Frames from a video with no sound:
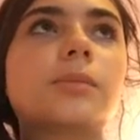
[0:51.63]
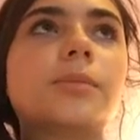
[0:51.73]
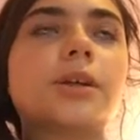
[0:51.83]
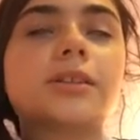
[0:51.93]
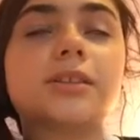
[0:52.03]

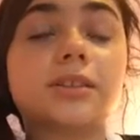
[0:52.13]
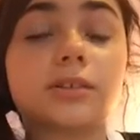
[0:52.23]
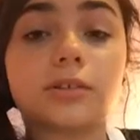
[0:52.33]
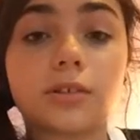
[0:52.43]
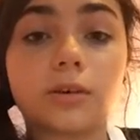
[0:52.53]
because it's
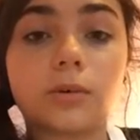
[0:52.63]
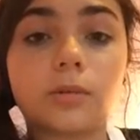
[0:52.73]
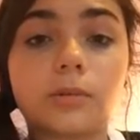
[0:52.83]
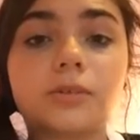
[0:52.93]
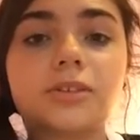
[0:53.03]
literally
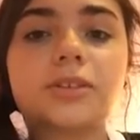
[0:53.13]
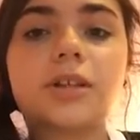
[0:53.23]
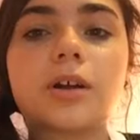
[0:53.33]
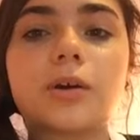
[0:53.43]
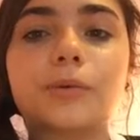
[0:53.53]
horrible.
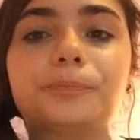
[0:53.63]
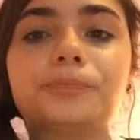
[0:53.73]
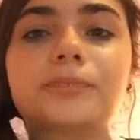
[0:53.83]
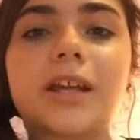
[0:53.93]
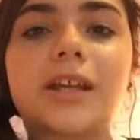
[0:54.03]
So,
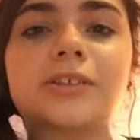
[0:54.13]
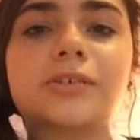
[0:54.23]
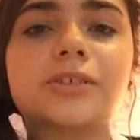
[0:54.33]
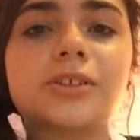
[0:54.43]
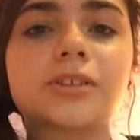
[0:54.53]
and it's
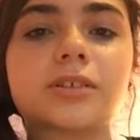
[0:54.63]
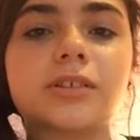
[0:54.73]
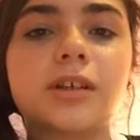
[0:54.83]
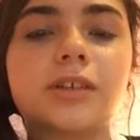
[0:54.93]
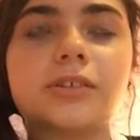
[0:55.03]
only just
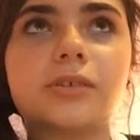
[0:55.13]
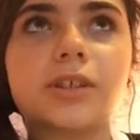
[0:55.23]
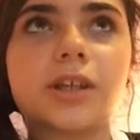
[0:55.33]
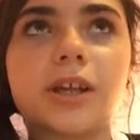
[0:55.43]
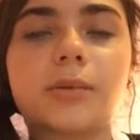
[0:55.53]
and it's only
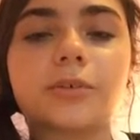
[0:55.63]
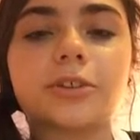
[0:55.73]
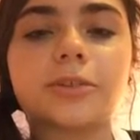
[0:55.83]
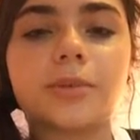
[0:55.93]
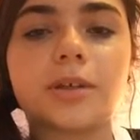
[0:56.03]
going to get
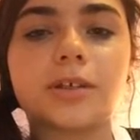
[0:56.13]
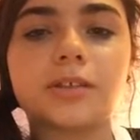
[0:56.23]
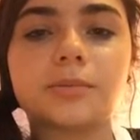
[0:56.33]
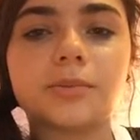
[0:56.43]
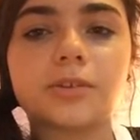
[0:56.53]
worse
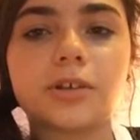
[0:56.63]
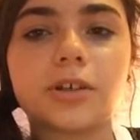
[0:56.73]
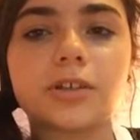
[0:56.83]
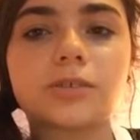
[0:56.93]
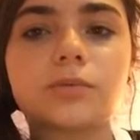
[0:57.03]
because I'm
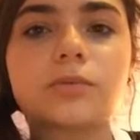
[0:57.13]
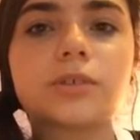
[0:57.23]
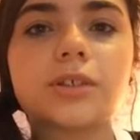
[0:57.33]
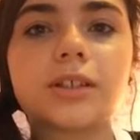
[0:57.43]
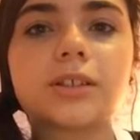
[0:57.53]
starting
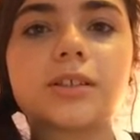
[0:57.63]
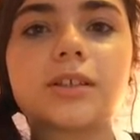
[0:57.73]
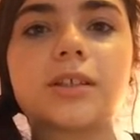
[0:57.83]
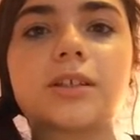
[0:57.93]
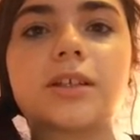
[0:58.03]
school next
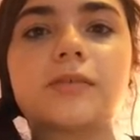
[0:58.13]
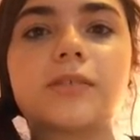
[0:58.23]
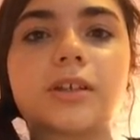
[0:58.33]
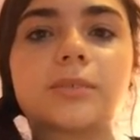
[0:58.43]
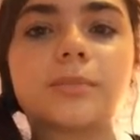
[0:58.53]
at the end of
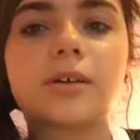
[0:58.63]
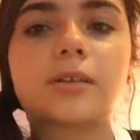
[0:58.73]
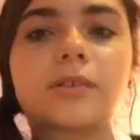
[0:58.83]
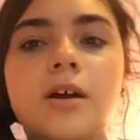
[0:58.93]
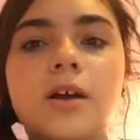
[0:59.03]
next
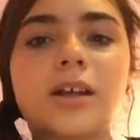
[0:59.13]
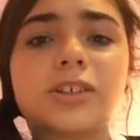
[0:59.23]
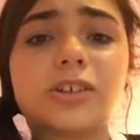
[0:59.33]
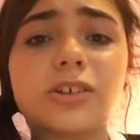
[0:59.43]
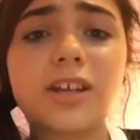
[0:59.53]
month
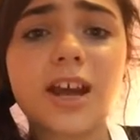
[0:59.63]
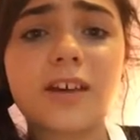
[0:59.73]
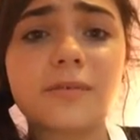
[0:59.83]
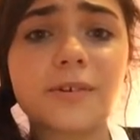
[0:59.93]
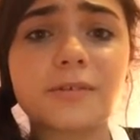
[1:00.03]
it's already
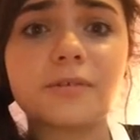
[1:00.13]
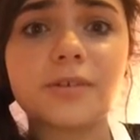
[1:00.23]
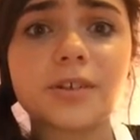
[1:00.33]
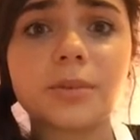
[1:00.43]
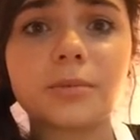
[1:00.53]
halfway through
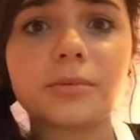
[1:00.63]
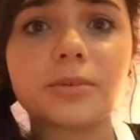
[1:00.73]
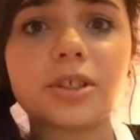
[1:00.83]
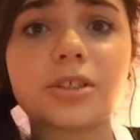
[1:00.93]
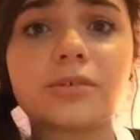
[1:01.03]
the summer,
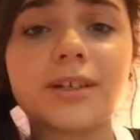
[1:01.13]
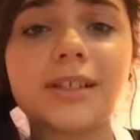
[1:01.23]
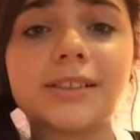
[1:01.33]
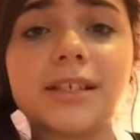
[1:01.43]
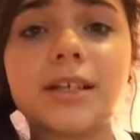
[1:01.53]
which is
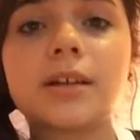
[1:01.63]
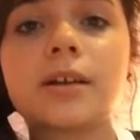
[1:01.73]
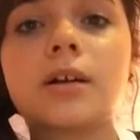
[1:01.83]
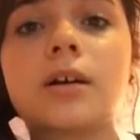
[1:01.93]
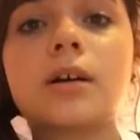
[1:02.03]
crazy.
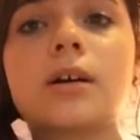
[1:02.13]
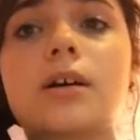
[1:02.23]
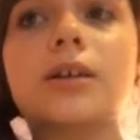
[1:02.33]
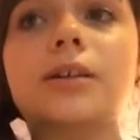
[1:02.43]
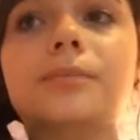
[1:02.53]

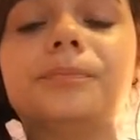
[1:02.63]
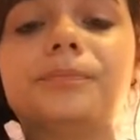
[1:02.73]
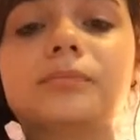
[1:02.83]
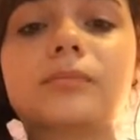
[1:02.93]
Um,